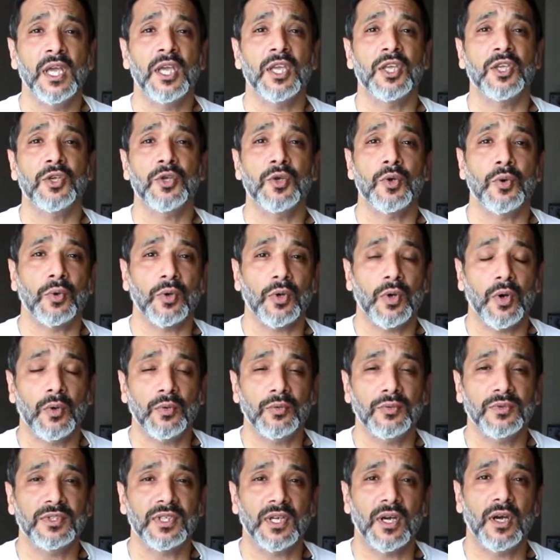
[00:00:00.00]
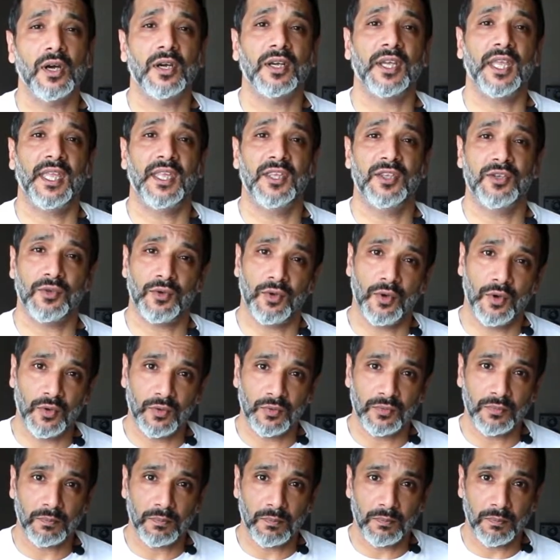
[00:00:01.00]
your own dog, and your
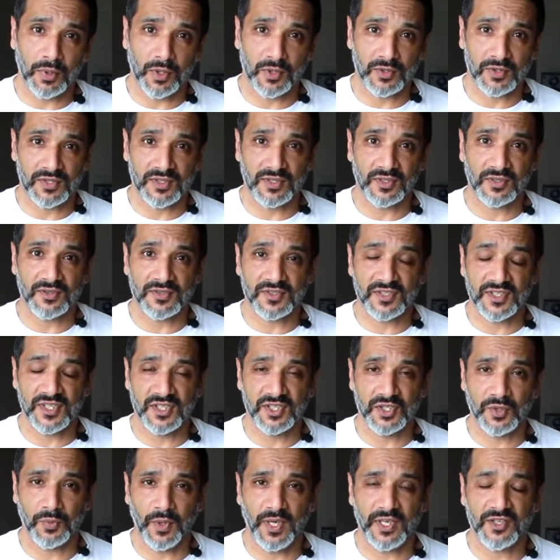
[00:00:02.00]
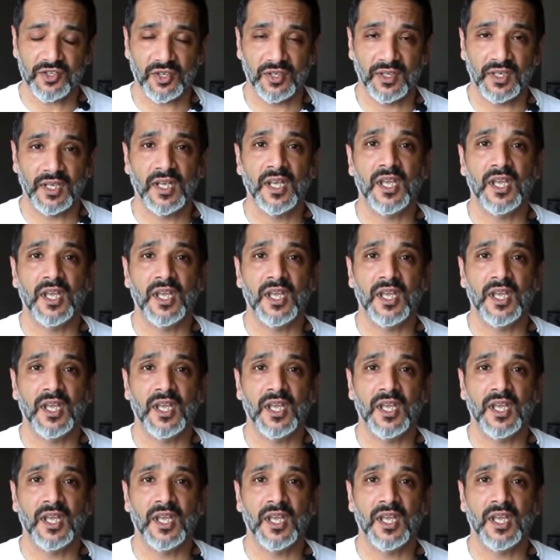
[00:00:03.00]
own personal situation.